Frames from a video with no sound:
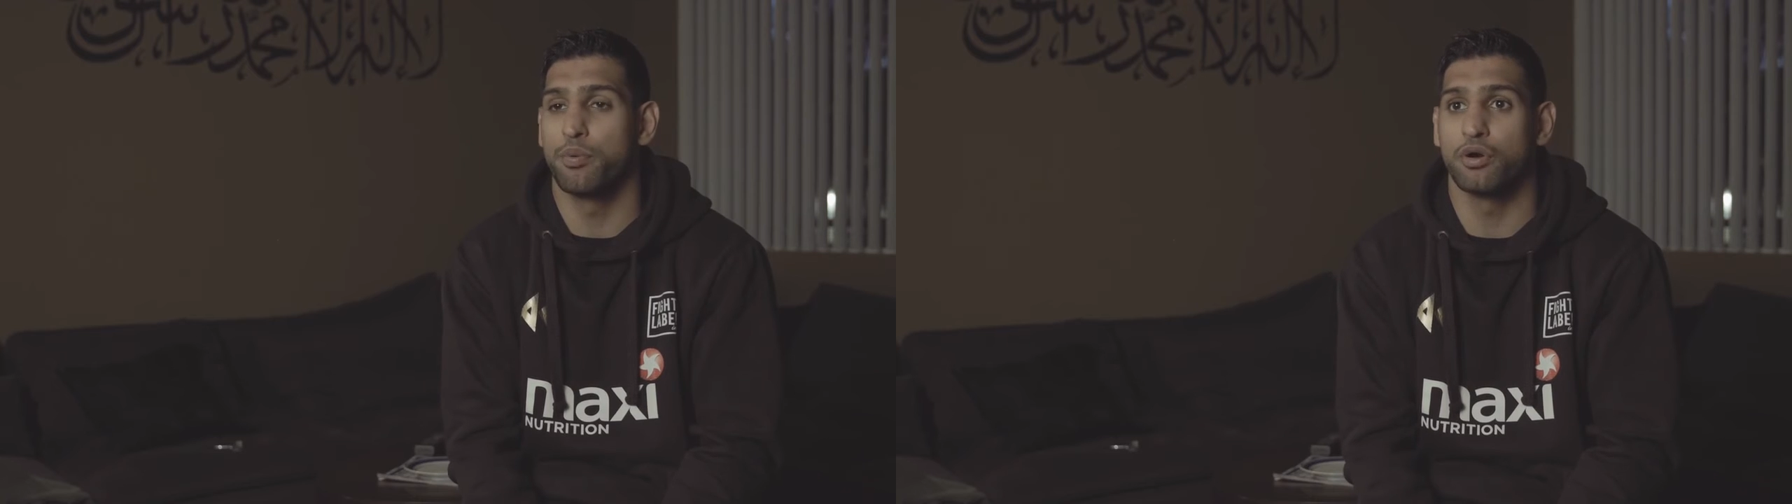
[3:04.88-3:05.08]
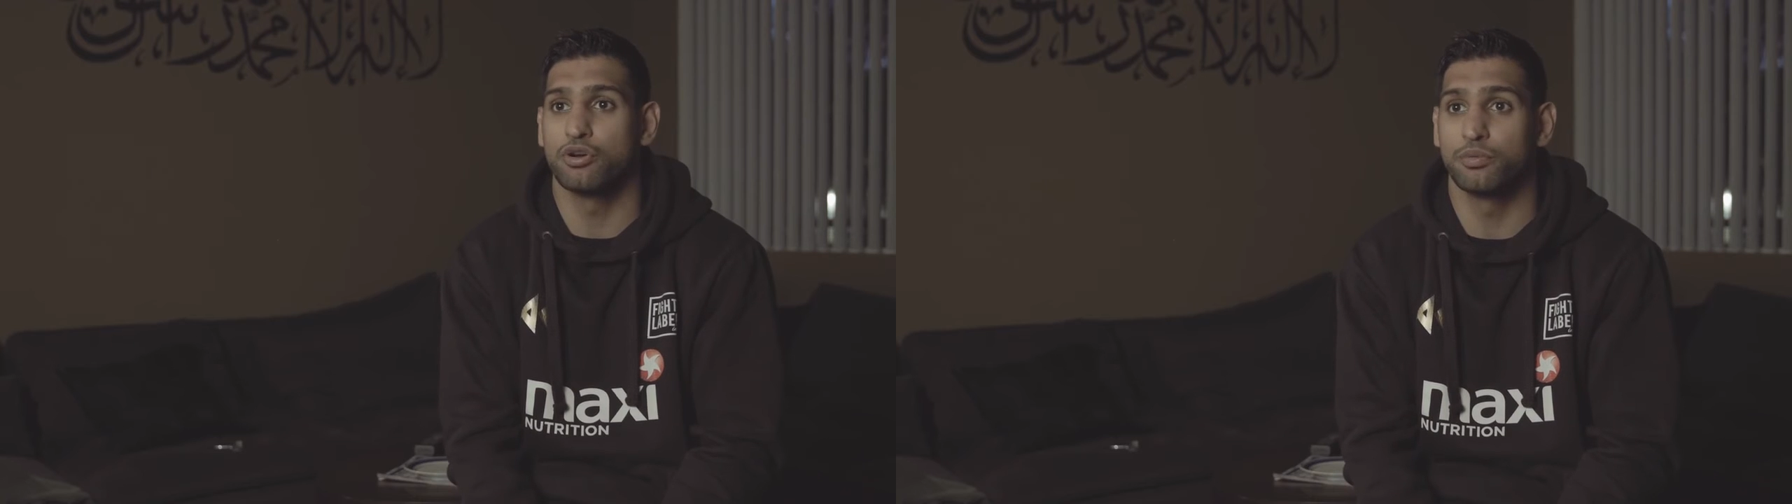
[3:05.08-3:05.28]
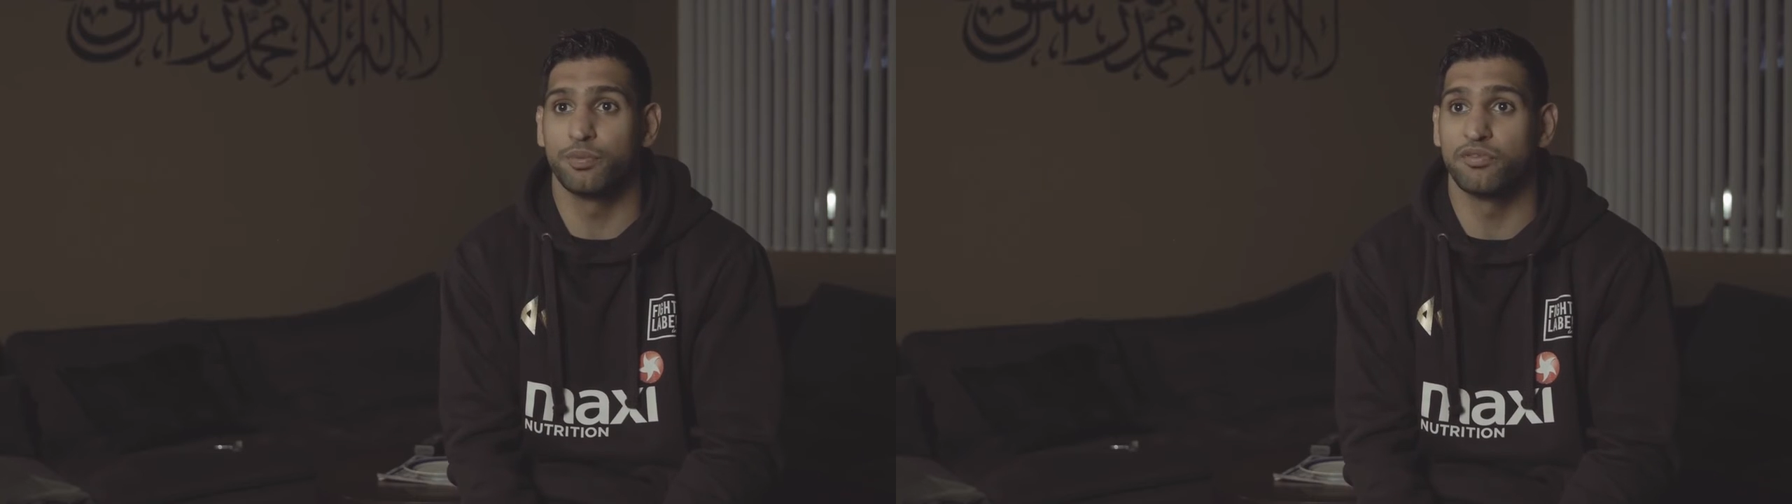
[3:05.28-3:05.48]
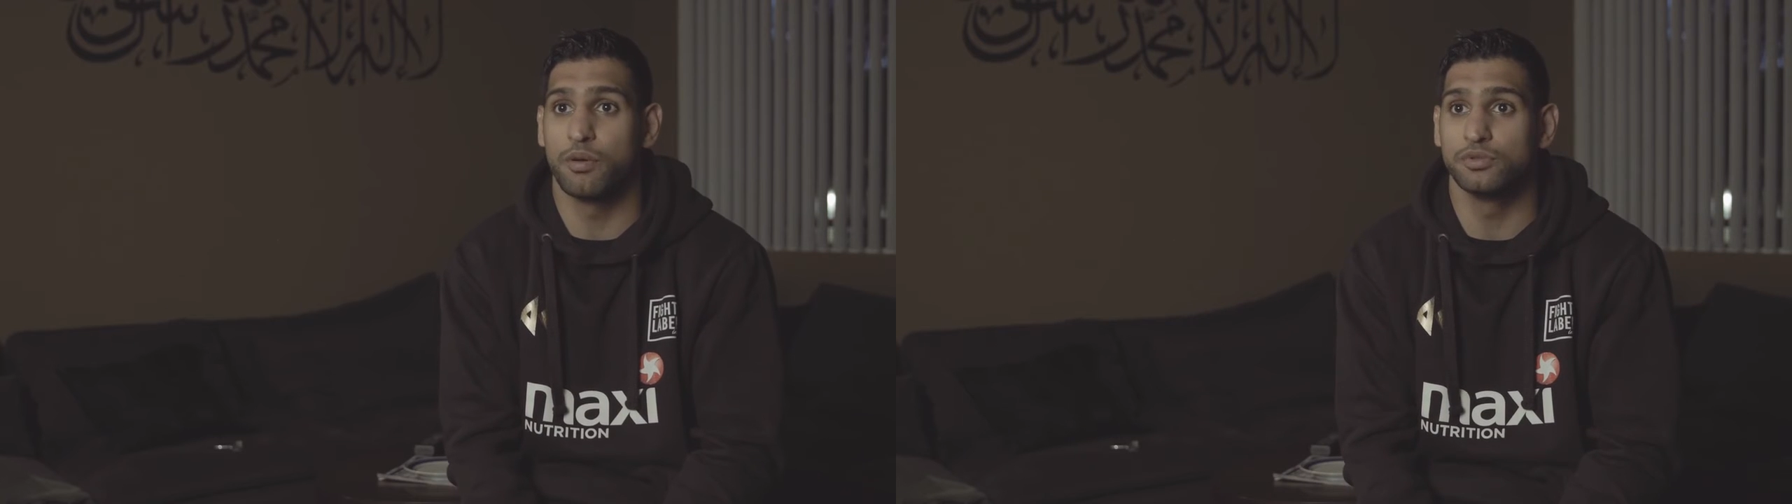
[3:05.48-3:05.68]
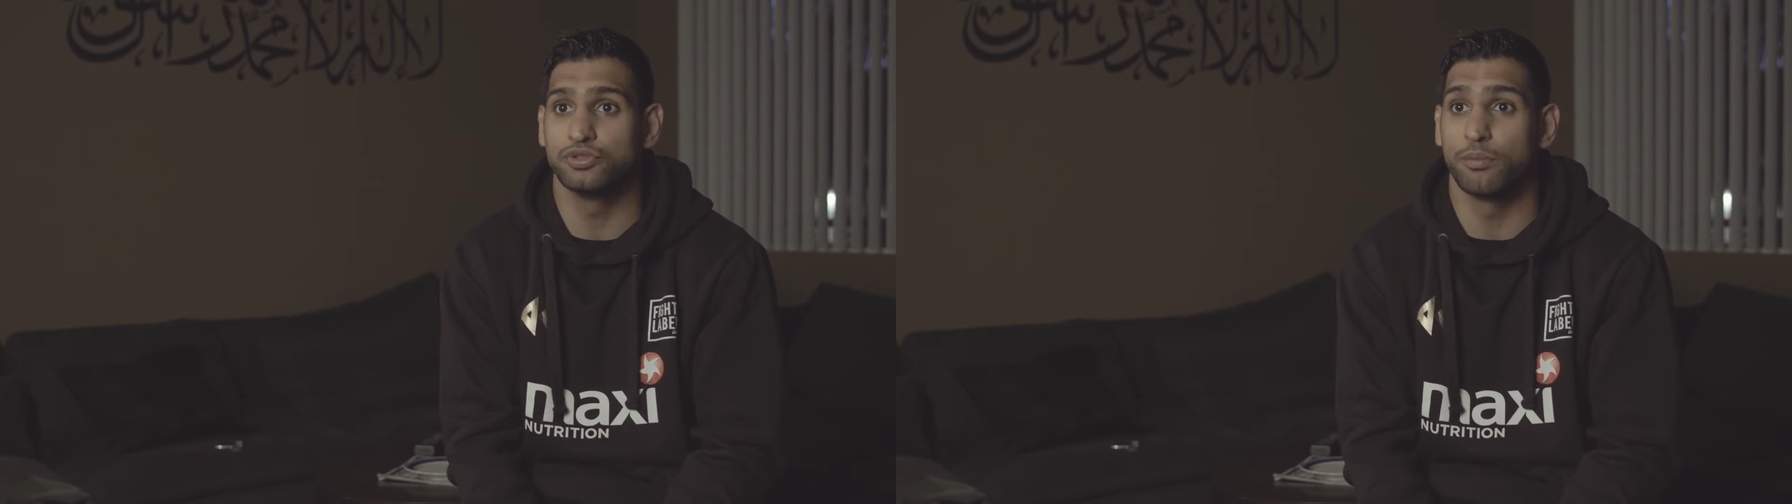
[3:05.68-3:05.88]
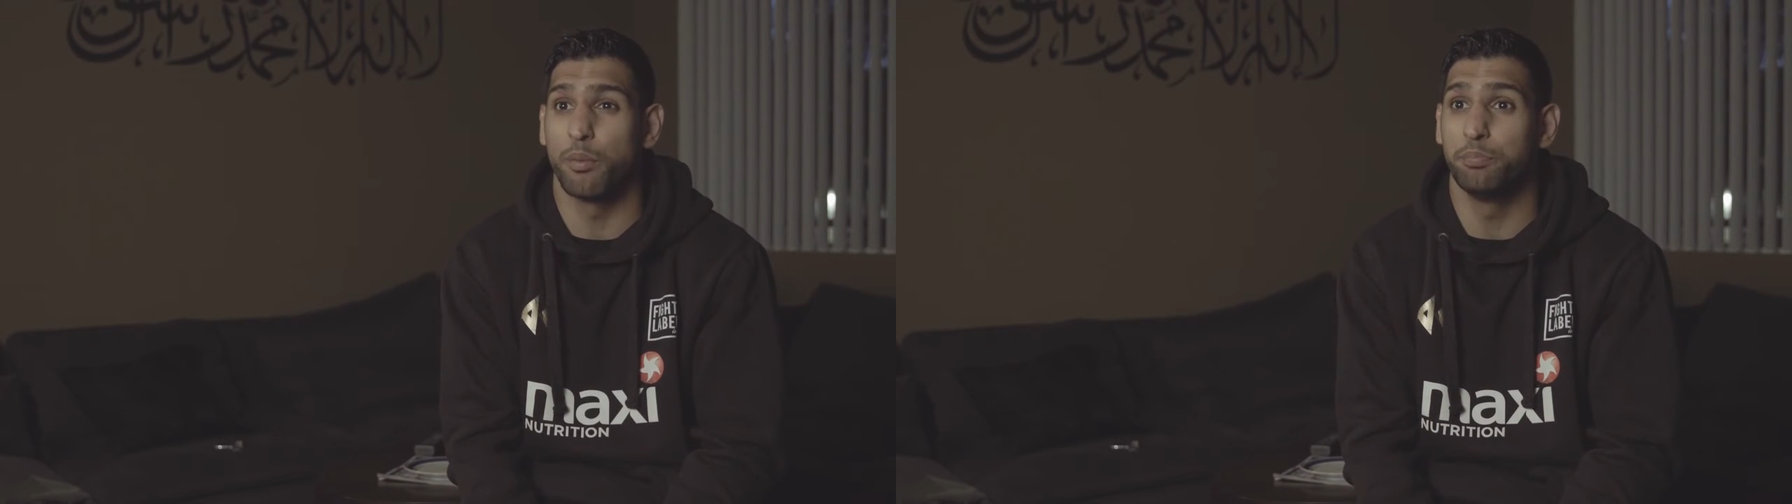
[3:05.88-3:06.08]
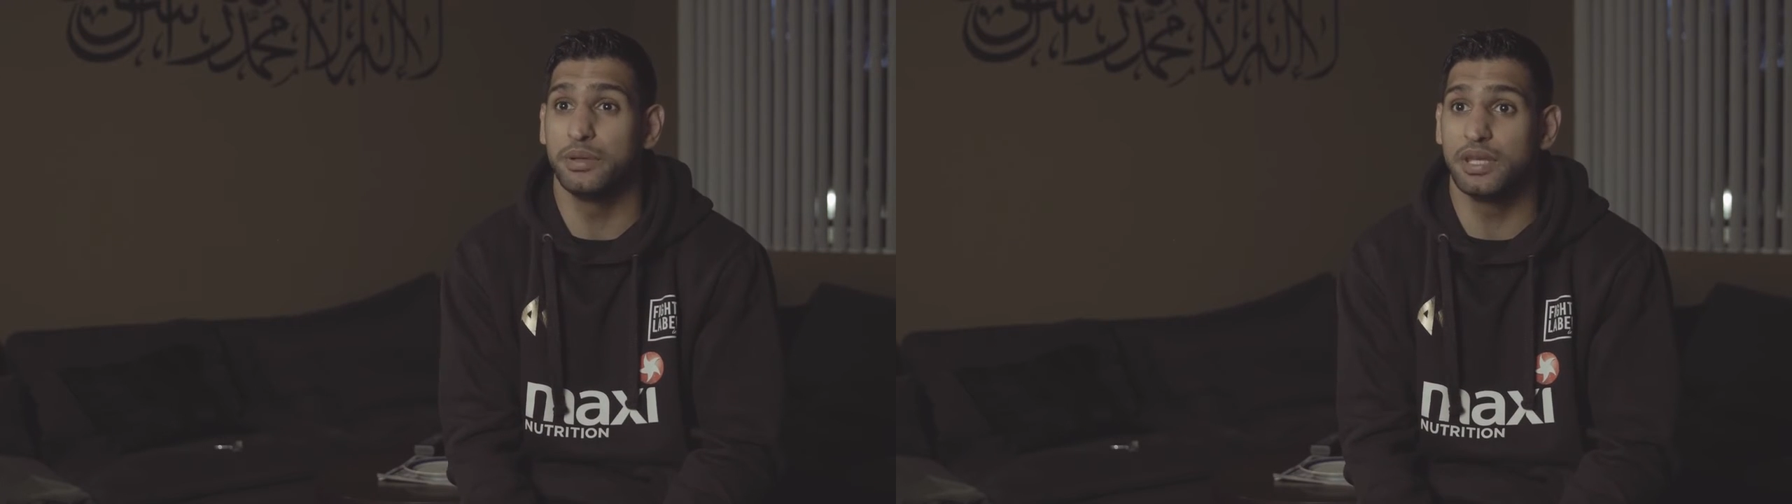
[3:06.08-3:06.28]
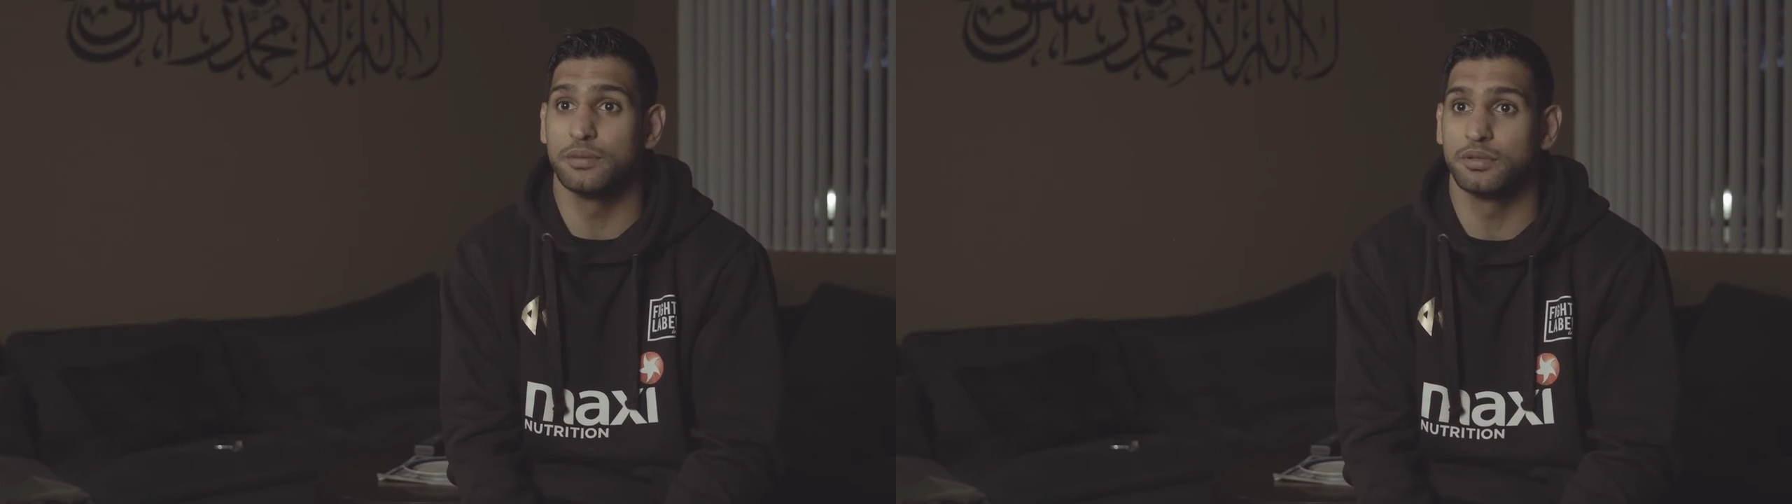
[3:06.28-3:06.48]
put a good performance on, but
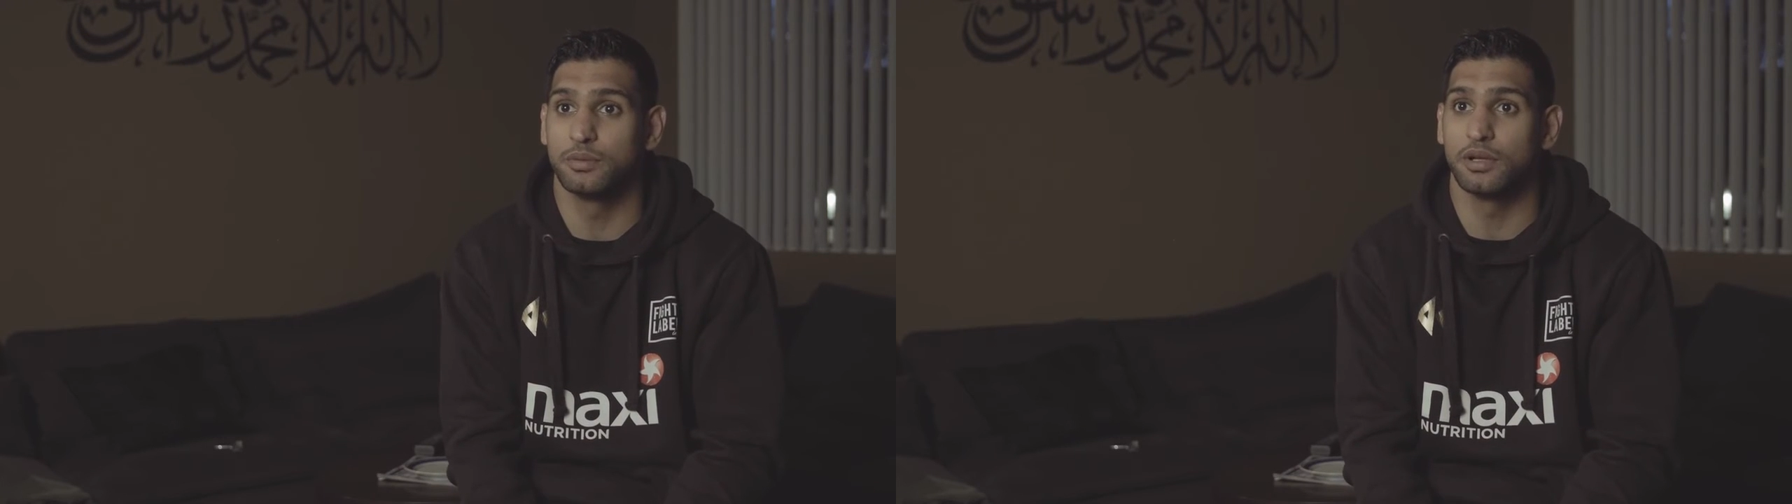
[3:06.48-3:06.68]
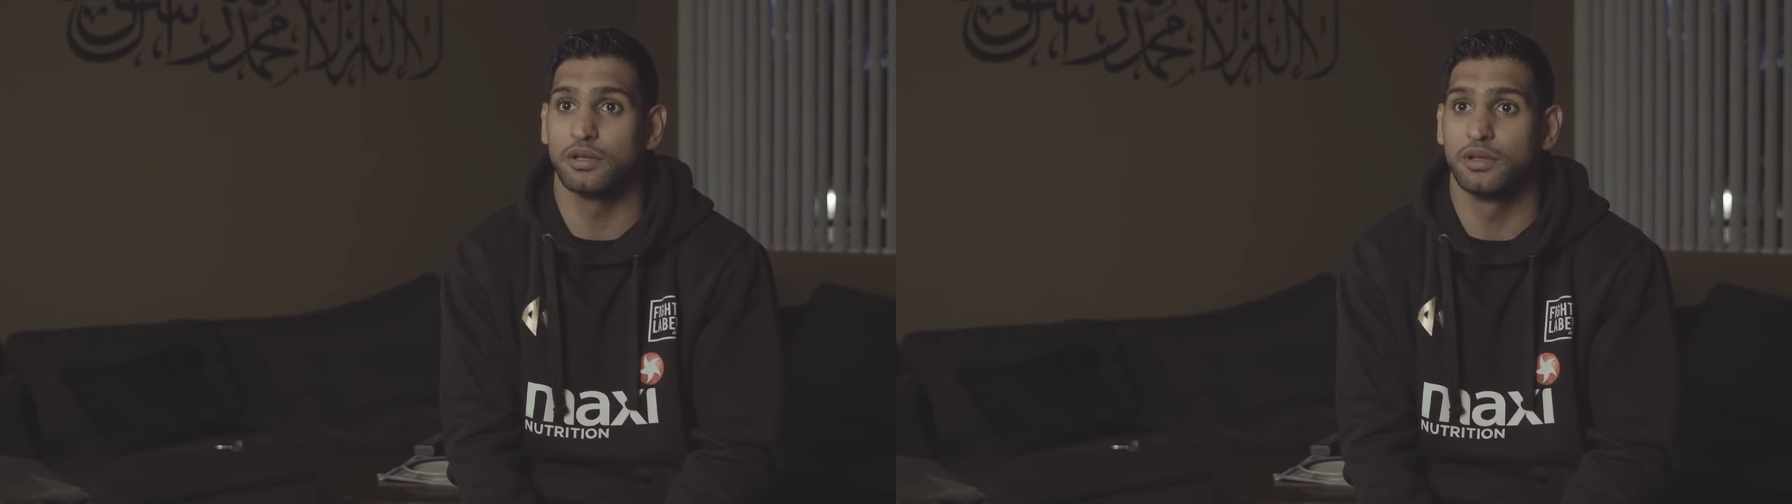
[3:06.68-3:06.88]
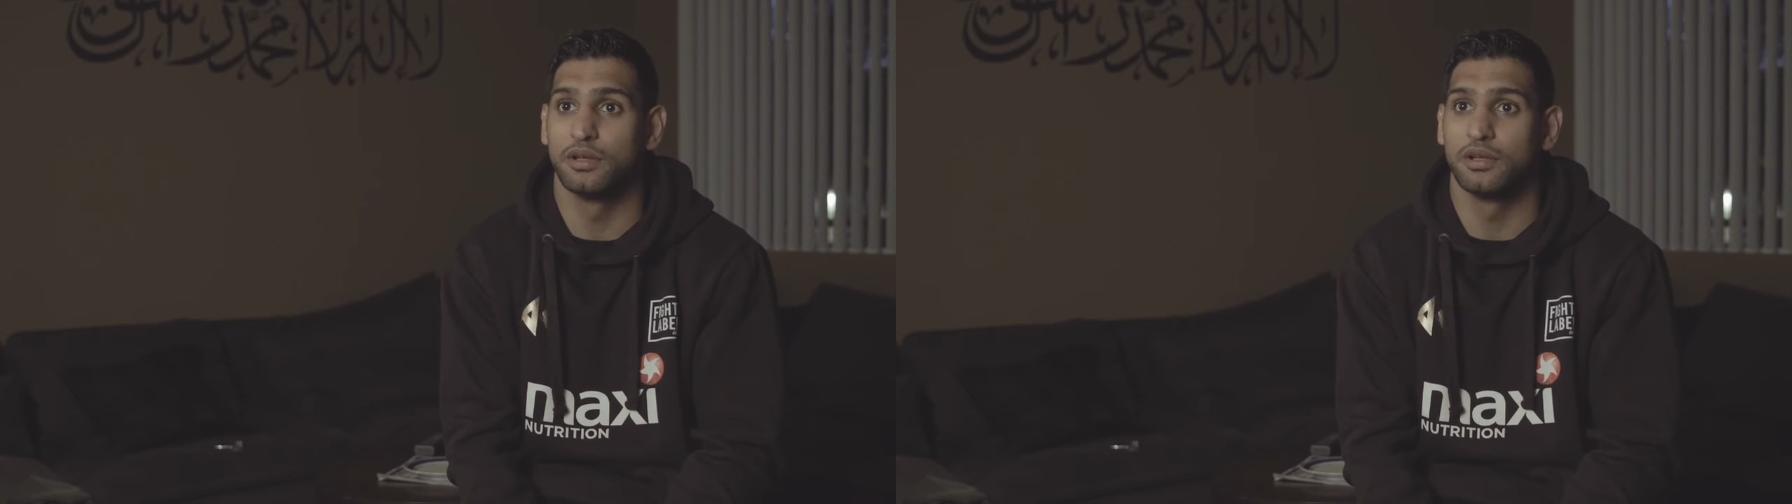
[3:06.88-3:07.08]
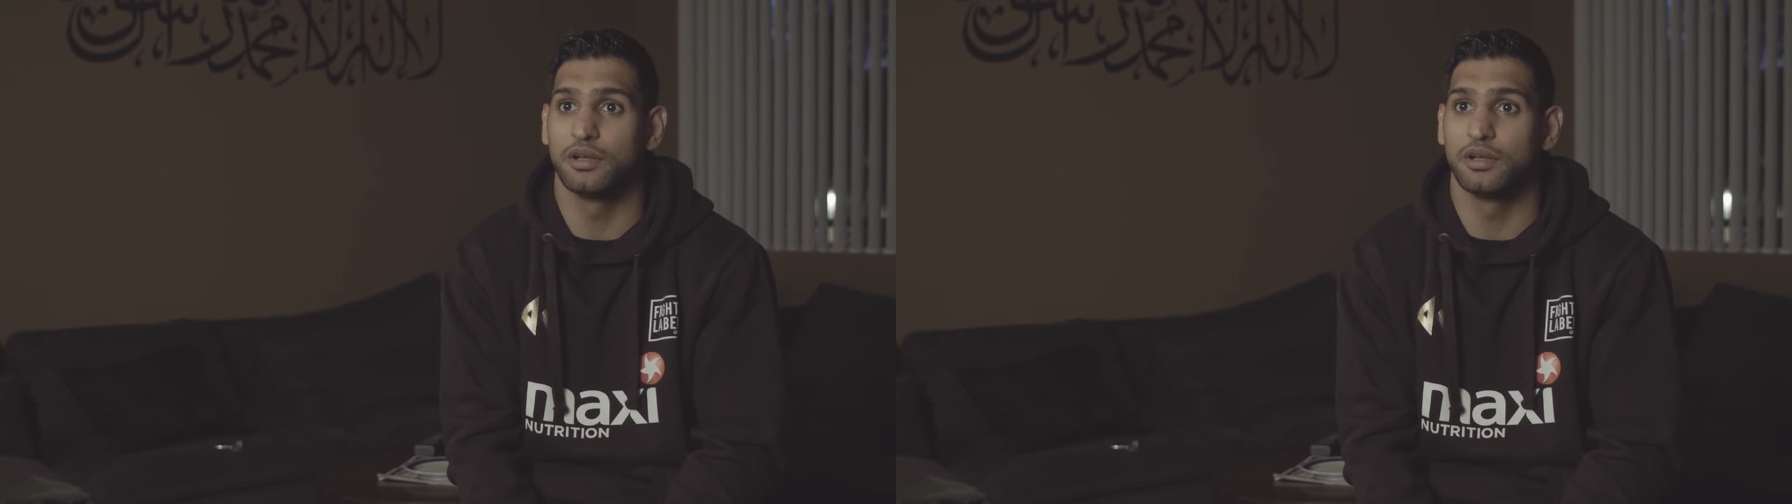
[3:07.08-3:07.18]
beat him as well,